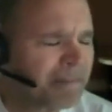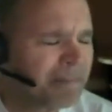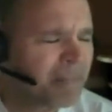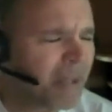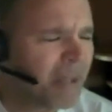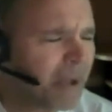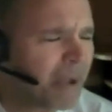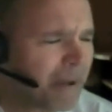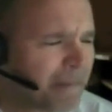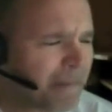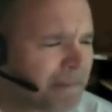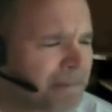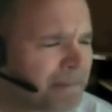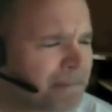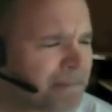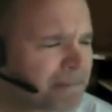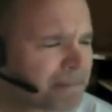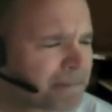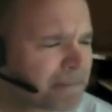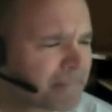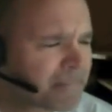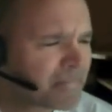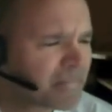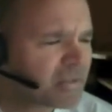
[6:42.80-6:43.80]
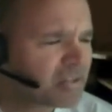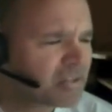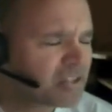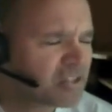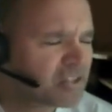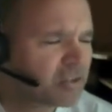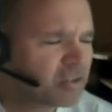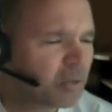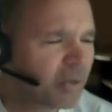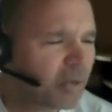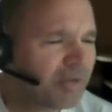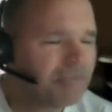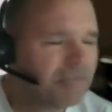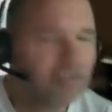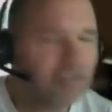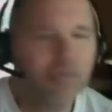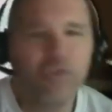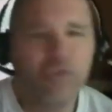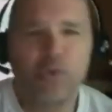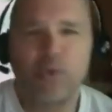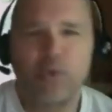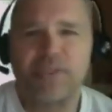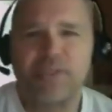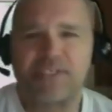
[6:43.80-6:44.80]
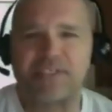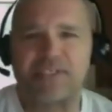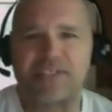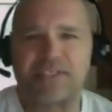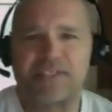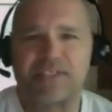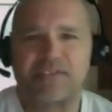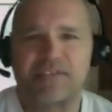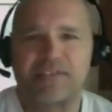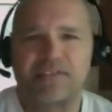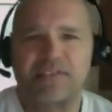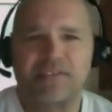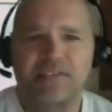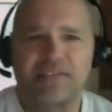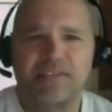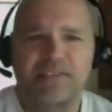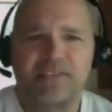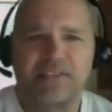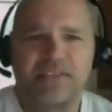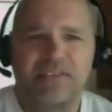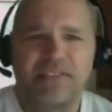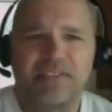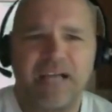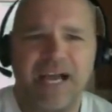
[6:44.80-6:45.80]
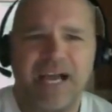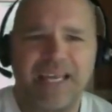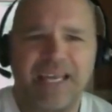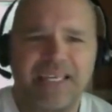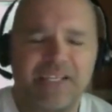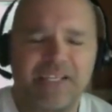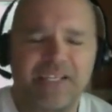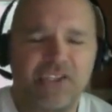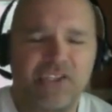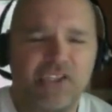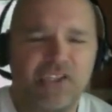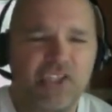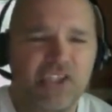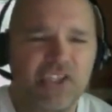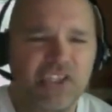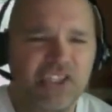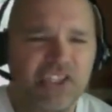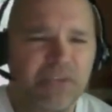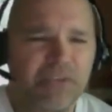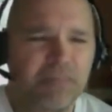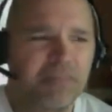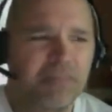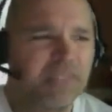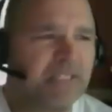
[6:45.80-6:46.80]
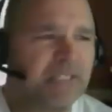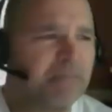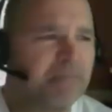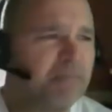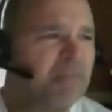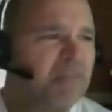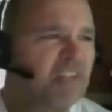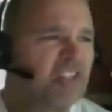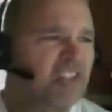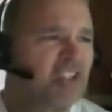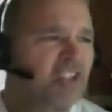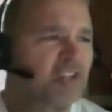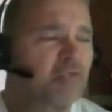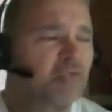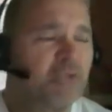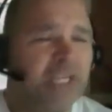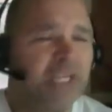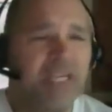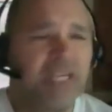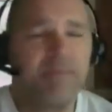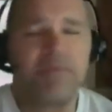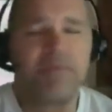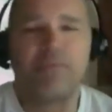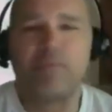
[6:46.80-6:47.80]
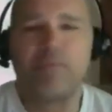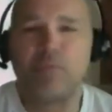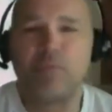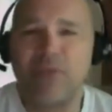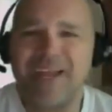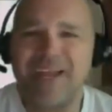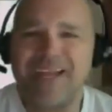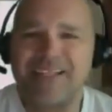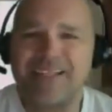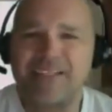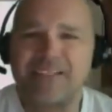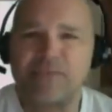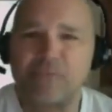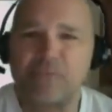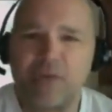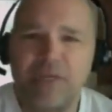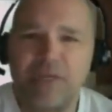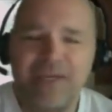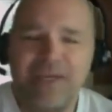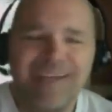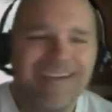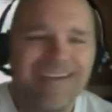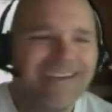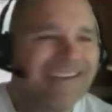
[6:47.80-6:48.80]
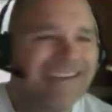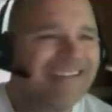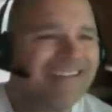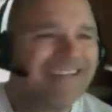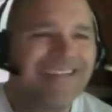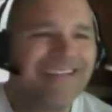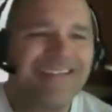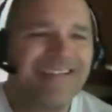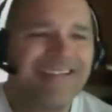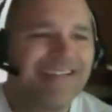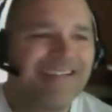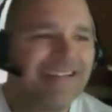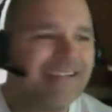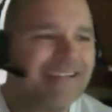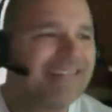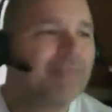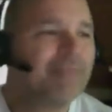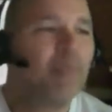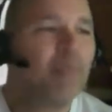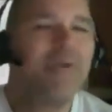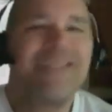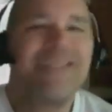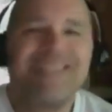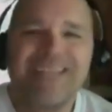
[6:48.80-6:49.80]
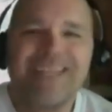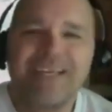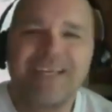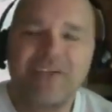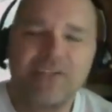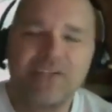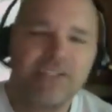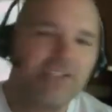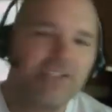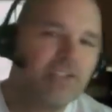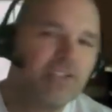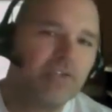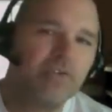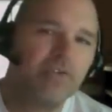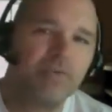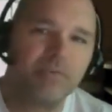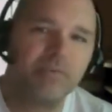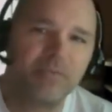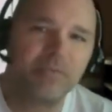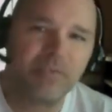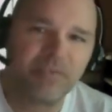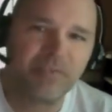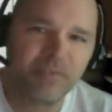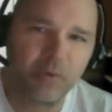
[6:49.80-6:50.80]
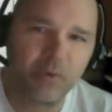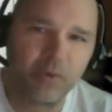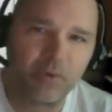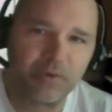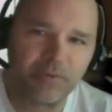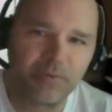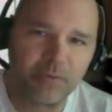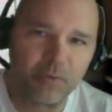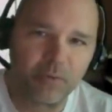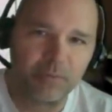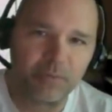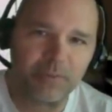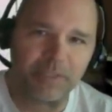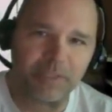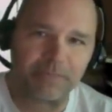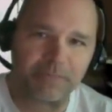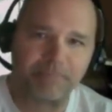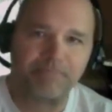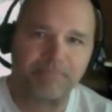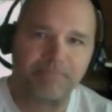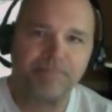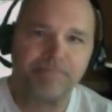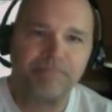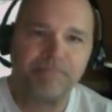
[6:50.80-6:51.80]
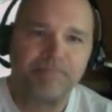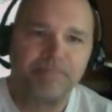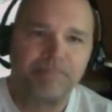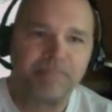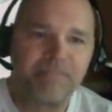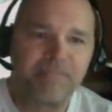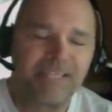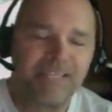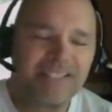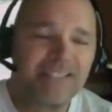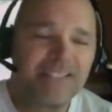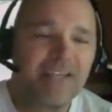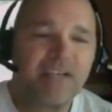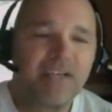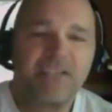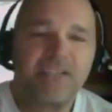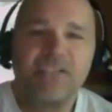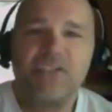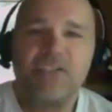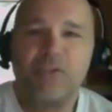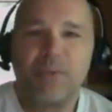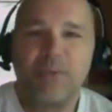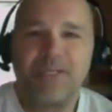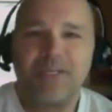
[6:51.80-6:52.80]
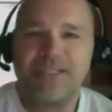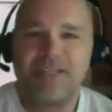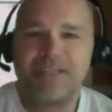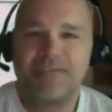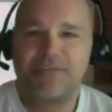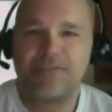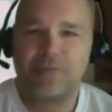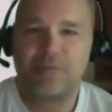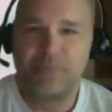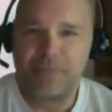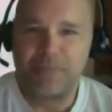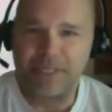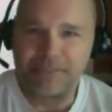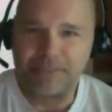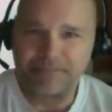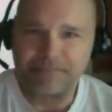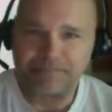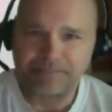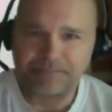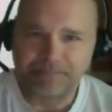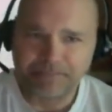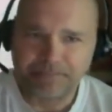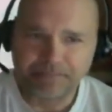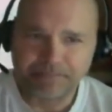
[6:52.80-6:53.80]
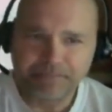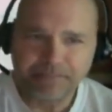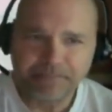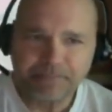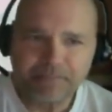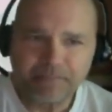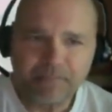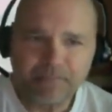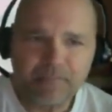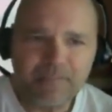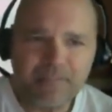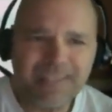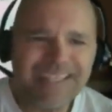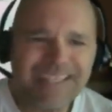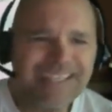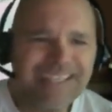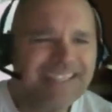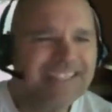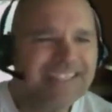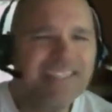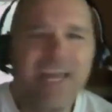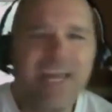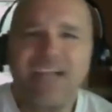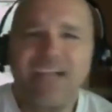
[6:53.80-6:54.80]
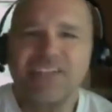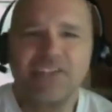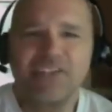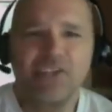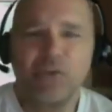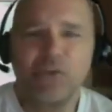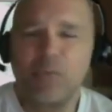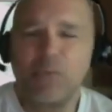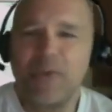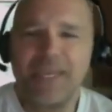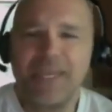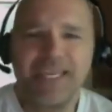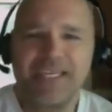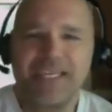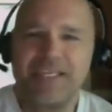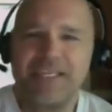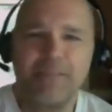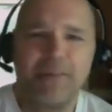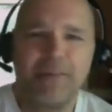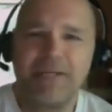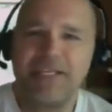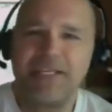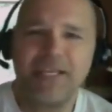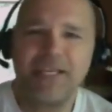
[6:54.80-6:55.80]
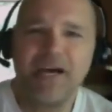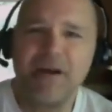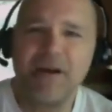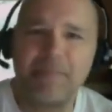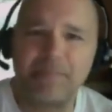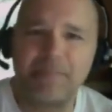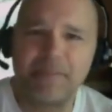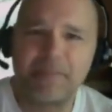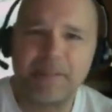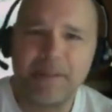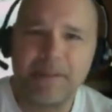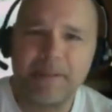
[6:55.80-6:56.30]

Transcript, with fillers: Um, so I have two choices. I can just simply scream and rant and ra that is what is that going to do for for me? It's not going to do anything for me. It's not going to wake anybody up.